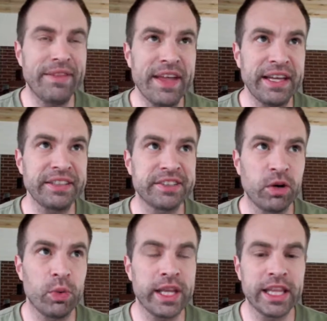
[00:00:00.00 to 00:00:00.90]
things
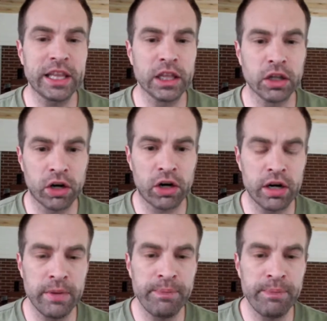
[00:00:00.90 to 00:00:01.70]
that we can learn